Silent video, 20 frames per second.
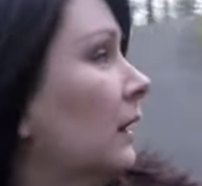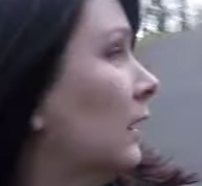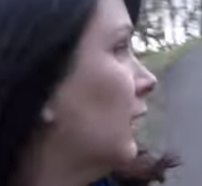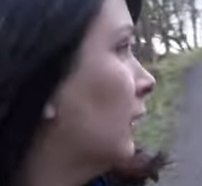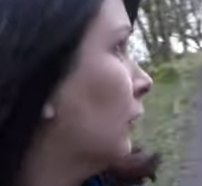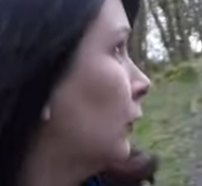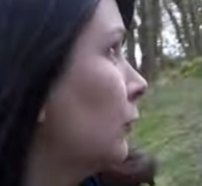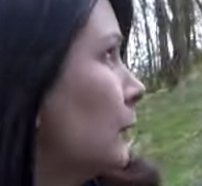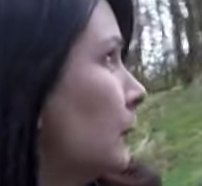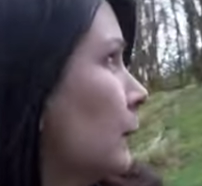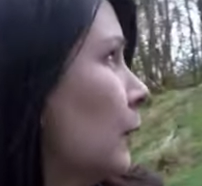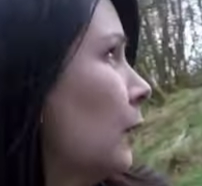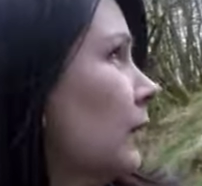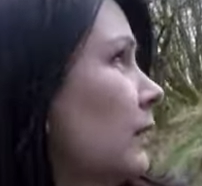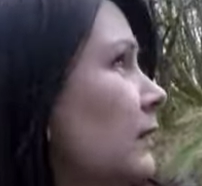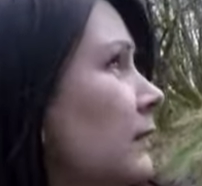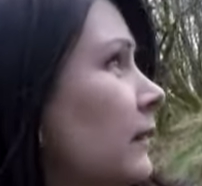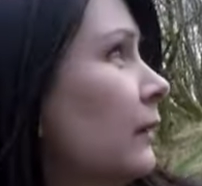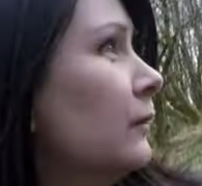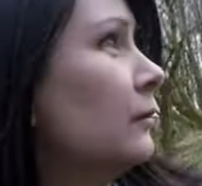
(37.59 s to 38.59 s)
So we're walking
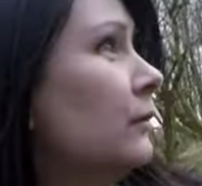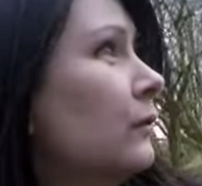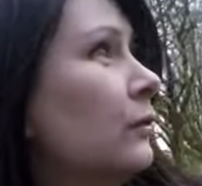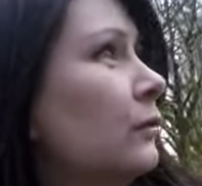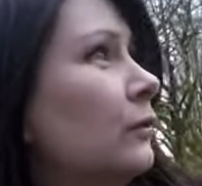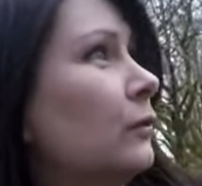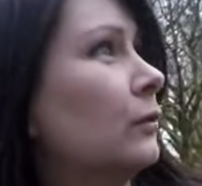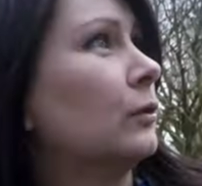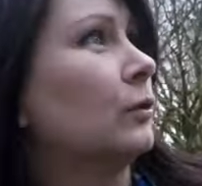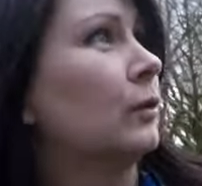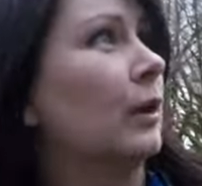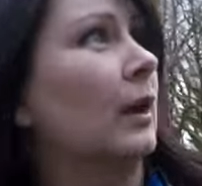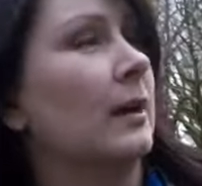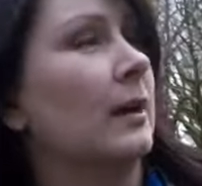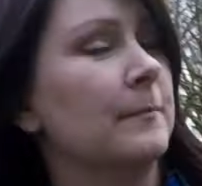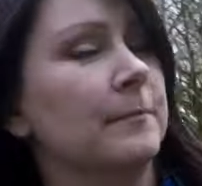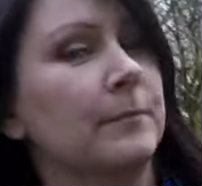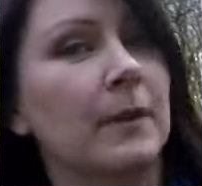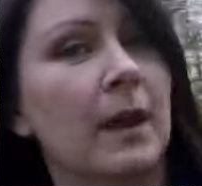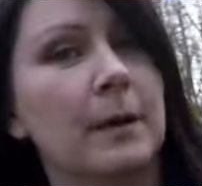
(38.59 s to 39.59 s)
down to
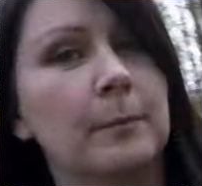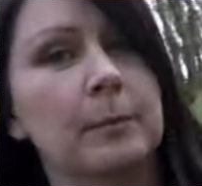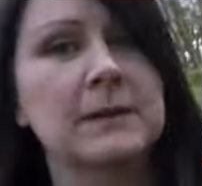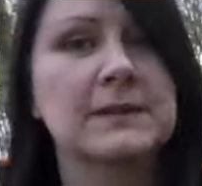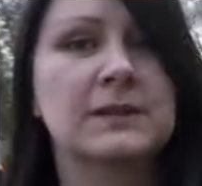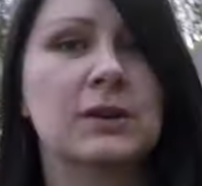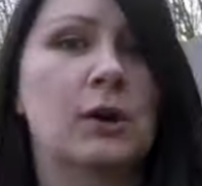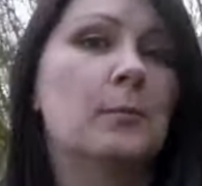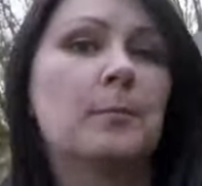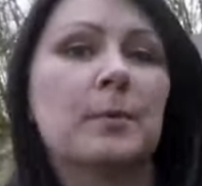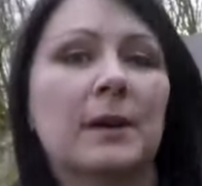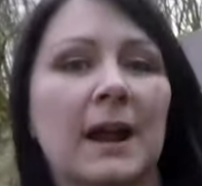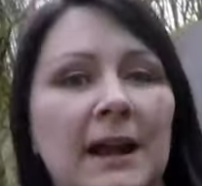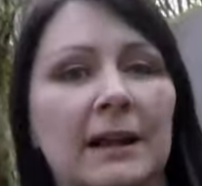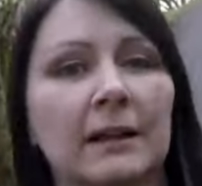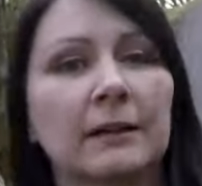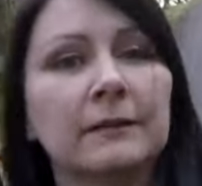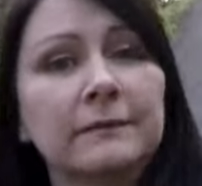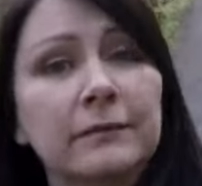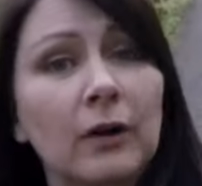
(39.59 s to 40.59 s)
a place called
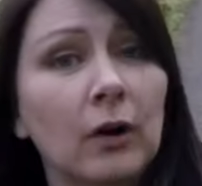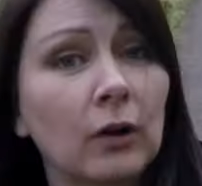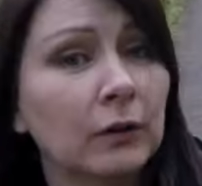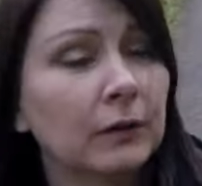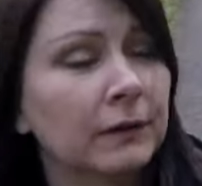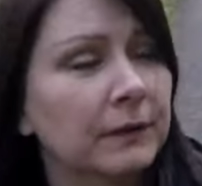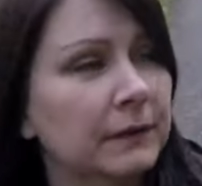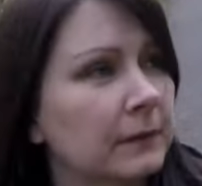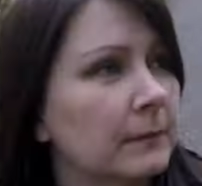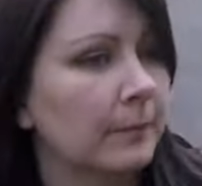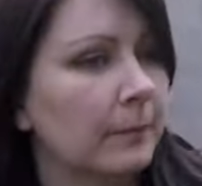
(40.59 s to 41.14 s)
Bracklinn Falls.